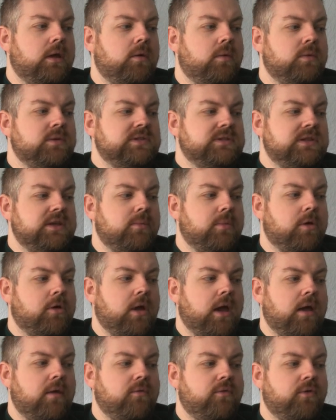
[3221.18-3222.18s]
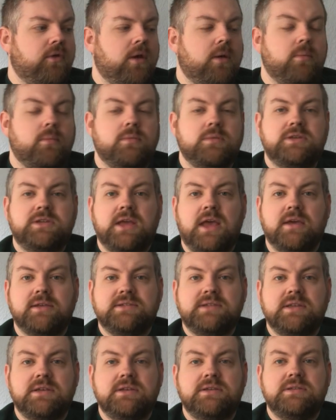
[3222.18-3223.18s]
was a Democrat from
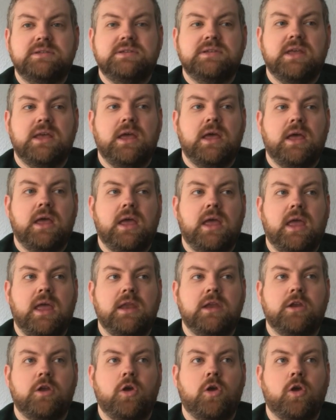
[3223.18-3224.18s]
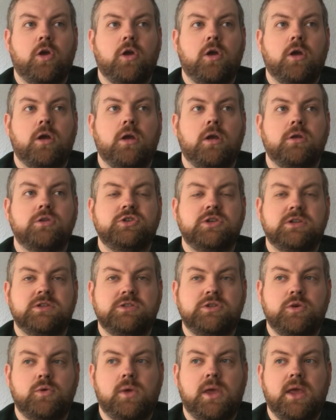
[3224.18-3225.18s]
Texas, and she has
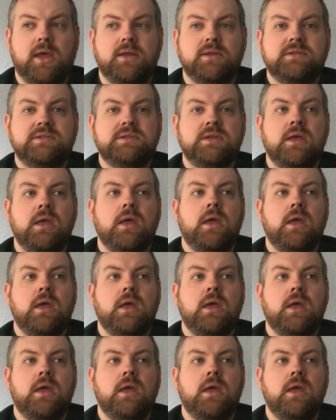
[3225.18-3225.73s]
two kids,